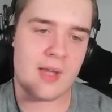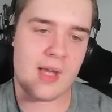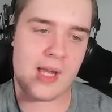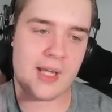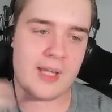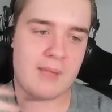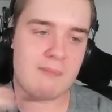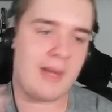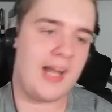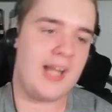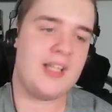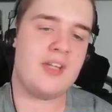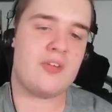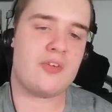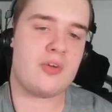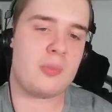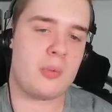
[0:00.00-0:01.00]

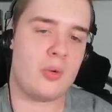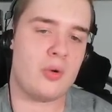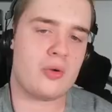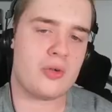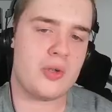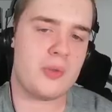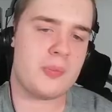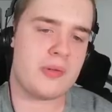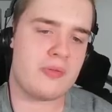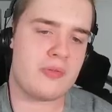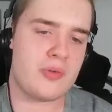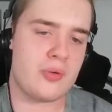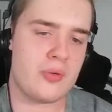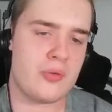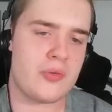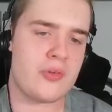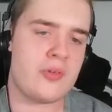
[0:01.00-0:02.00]
companion support group of
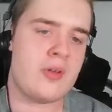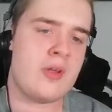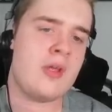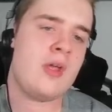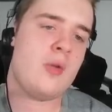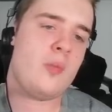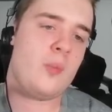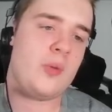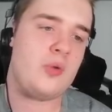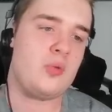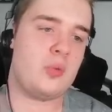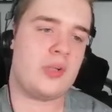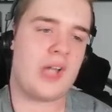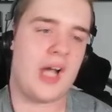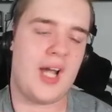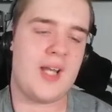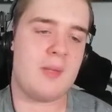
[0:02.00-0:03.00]
sorts, which would
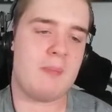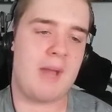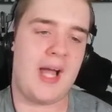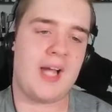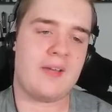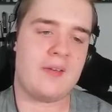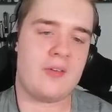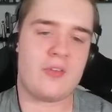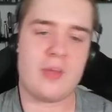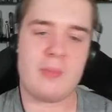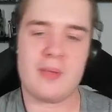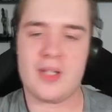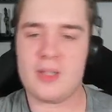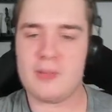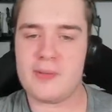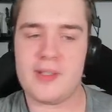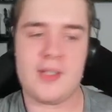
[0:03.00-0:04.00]
kind of back this up a
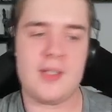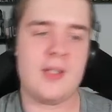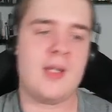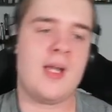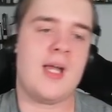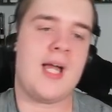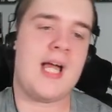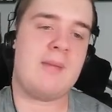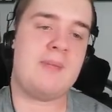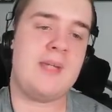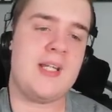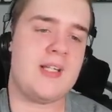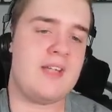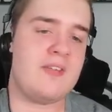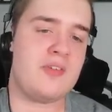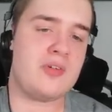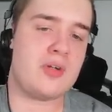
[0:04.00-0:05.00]
little bit. Peter
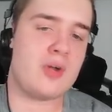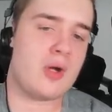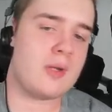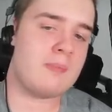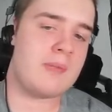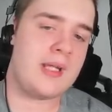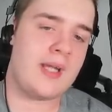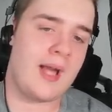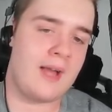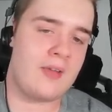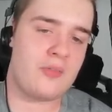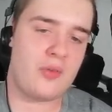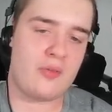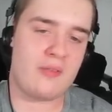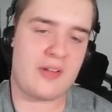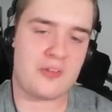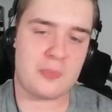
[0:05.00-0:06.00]
Davison, Colin Baker, and
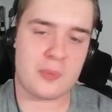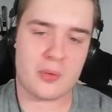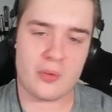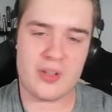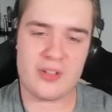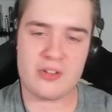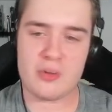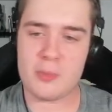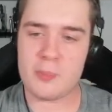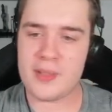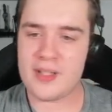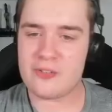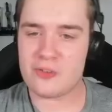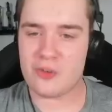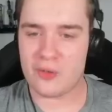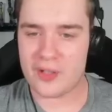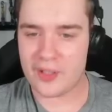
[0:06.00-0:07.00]
Sylvester McCoy do appear,
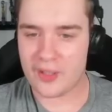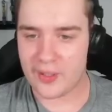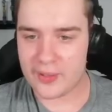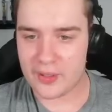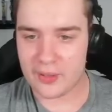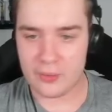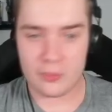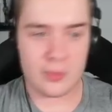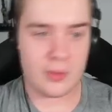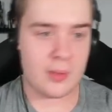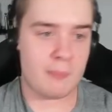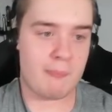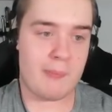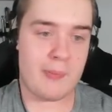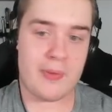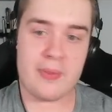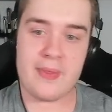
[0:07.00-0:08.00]
shocking, I know,
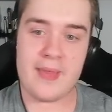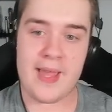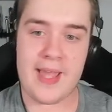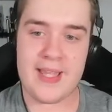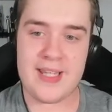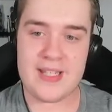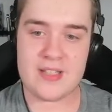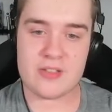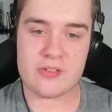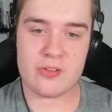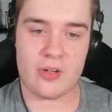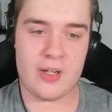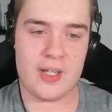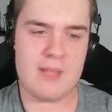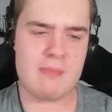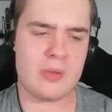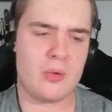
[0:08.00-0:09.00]
but they're in
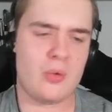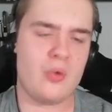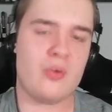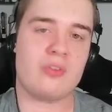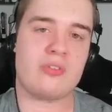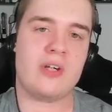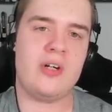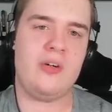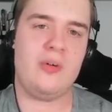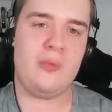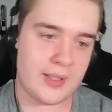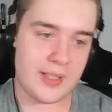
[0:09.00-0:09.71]
Time Lord robe.